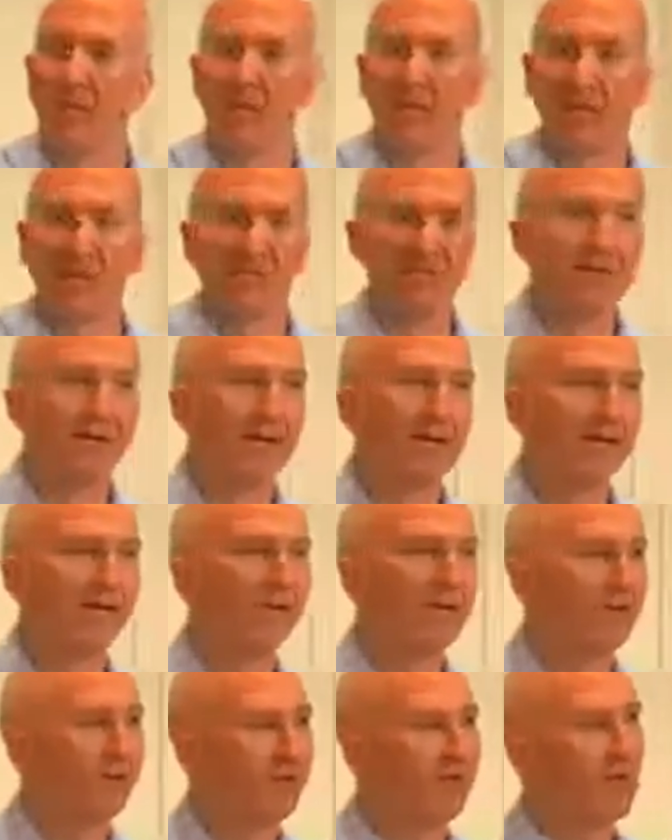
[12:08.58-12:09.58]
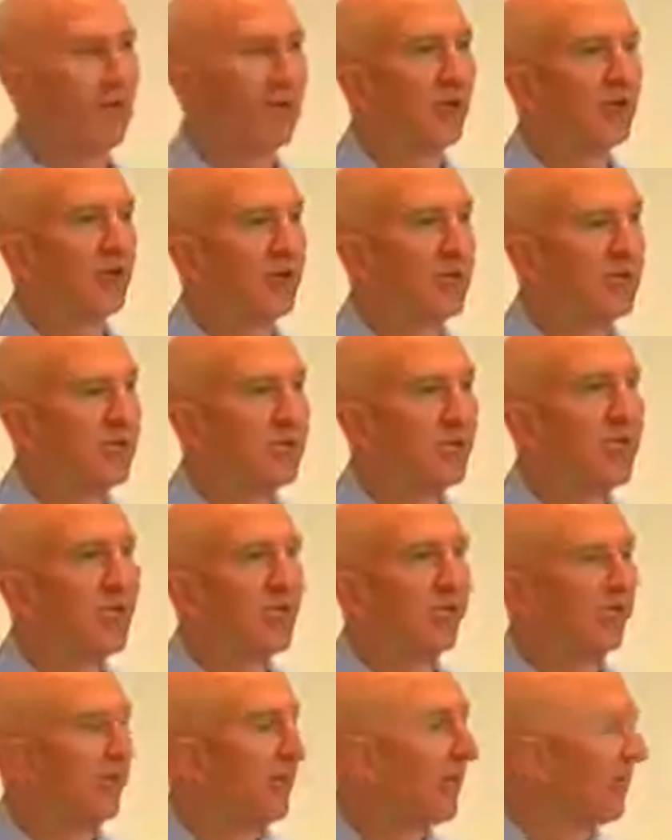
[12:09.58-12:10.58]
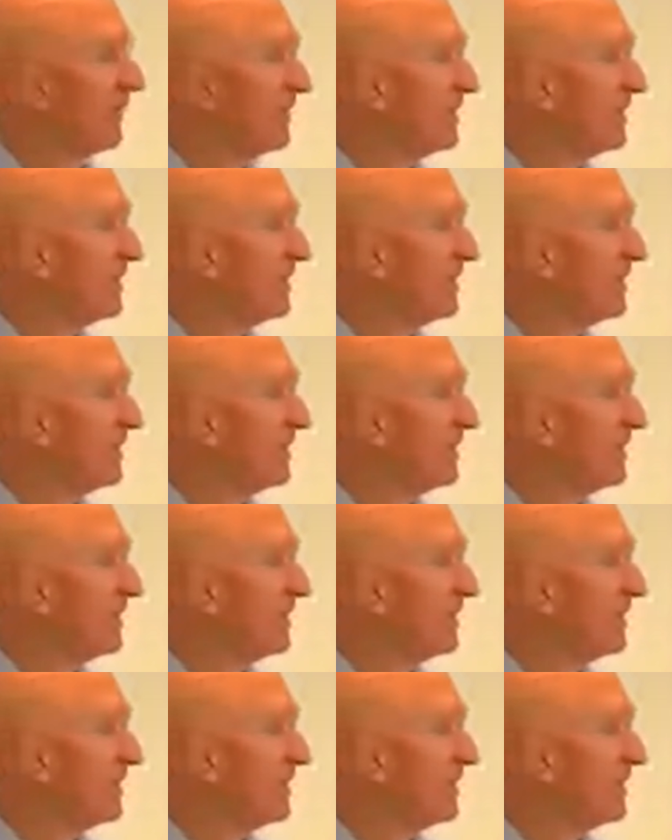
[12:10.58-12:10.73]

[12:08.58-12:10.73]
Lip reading: website, in the forums, there